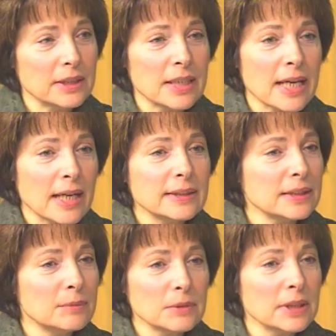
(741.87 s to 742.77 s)
And I
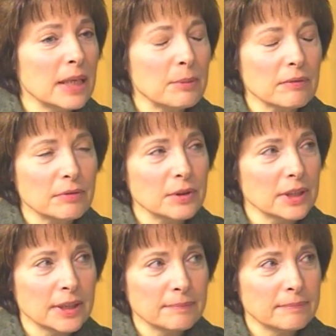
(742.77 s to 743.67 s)
ask them to name it
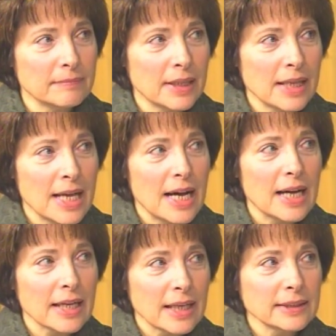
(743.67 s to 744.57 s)
fully.
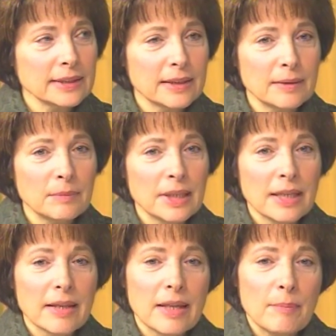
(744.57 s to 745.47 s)
I ask them,
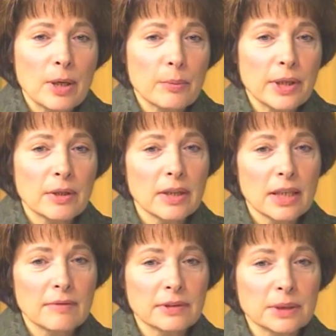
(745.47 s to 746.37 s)
they may or may not
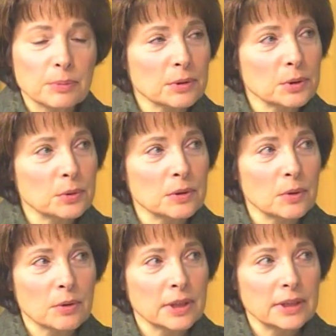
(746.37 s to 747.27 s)
have a spiritual
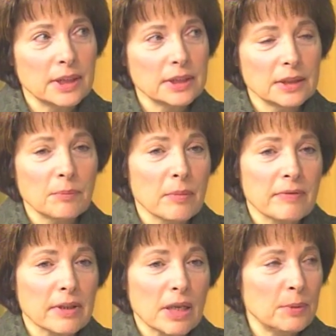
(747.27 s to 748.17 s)
orientation, but
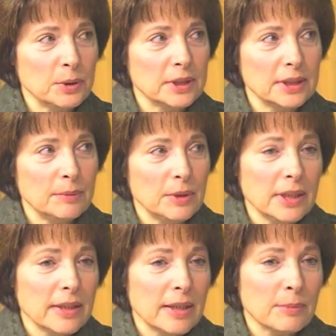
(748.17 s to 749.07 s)
they're coming to see
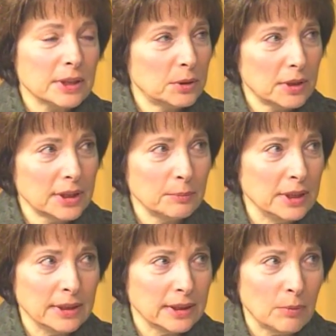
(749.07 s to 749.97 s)
me, they must trust
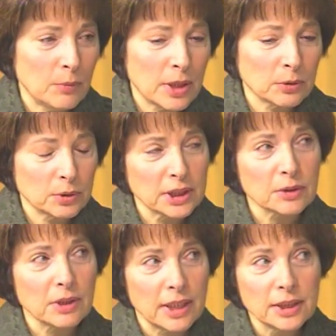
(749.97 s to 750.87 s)
me in some way or trust
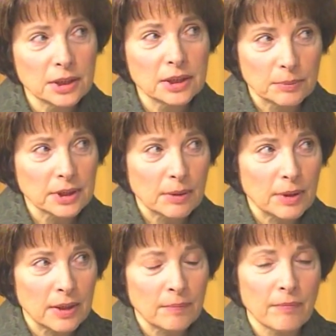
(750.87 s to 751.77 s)
the relationship somehow.